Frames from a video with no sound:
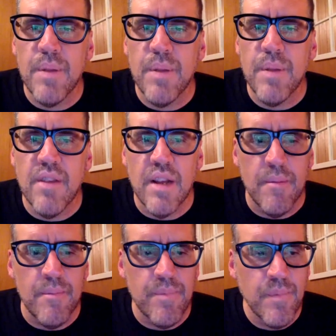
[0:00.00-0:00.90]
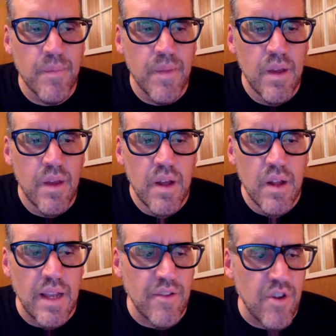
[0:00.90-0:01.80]
place in
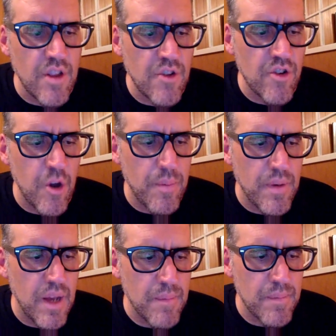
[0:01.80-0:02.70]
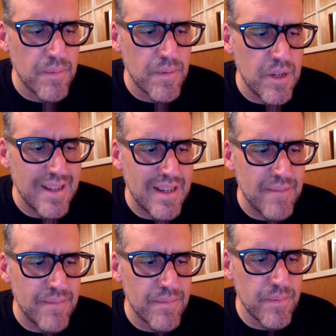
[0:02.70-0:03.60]
Lancaster that just opened up called the
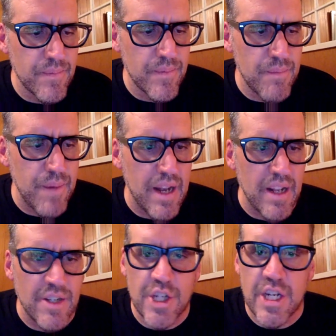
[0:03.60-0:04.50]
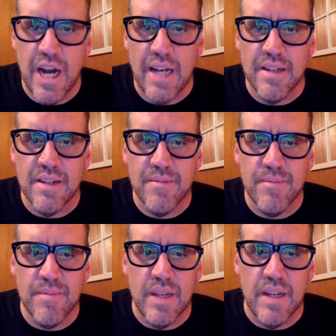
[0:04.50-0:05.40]
Bottle and Shot.
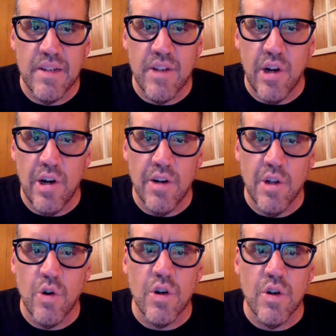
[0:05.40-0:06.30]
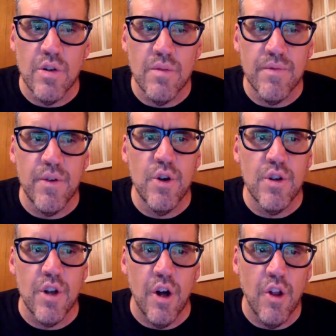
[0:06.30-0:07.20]
And it's all local food
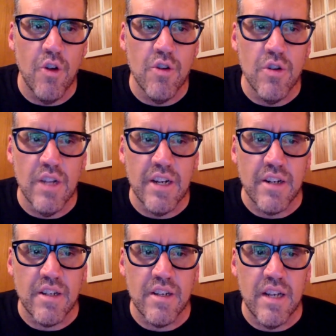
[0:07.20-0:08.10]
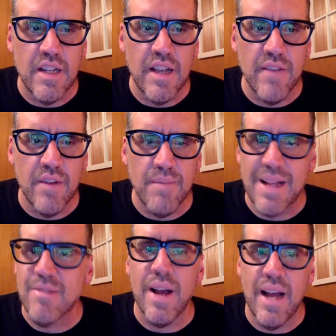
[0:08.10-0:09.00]
and all local liquors, and they have
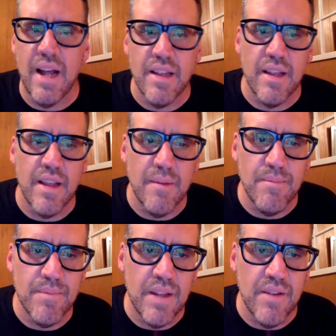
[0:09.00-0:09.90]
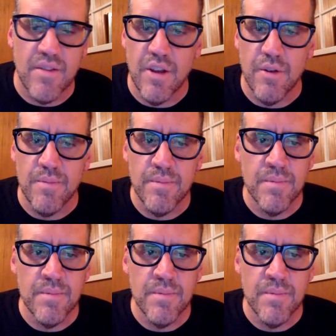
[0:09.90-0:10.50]
that's where I had the Hidden Still.